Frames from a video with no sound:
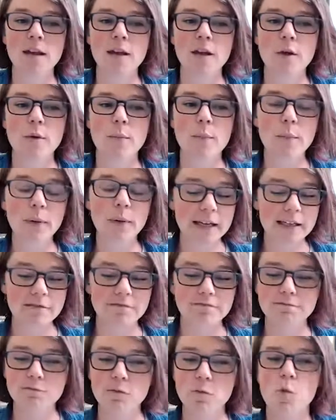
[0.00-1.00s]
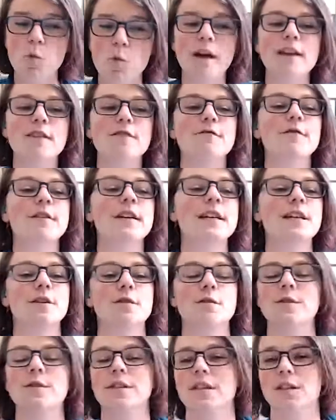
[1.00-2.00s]
But what if we
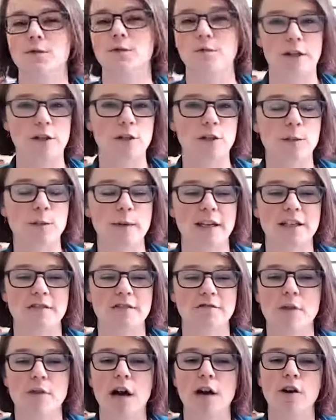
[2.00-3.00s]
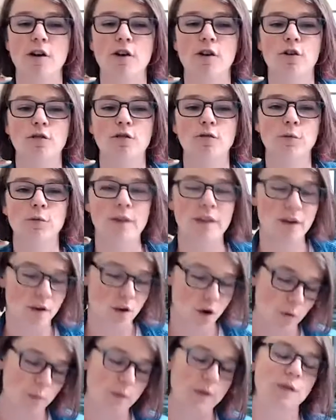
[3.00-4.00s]
use this retrospective model with an
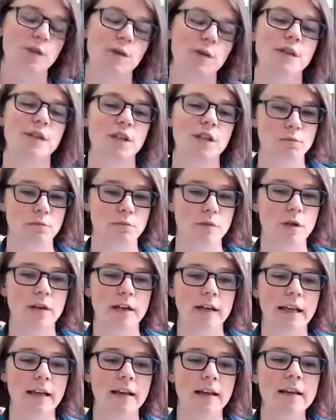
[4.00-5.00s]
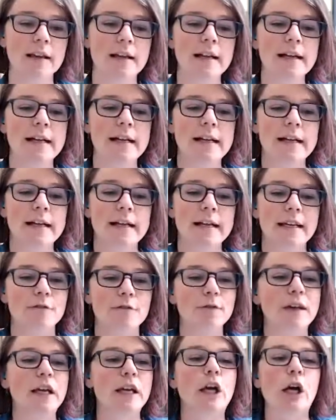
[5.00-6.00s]
open source community? If
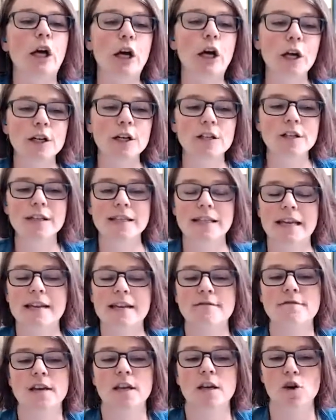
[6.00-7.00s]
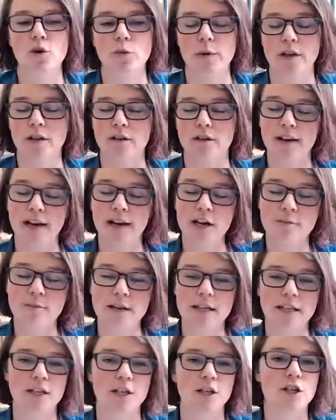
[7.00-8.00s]
we encourage a safe and open
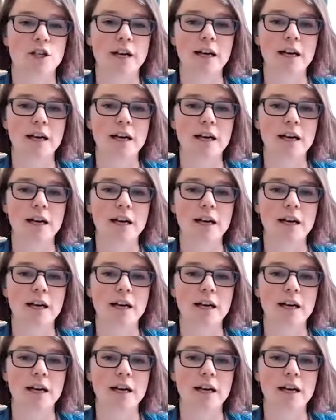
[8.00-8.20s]
environment to share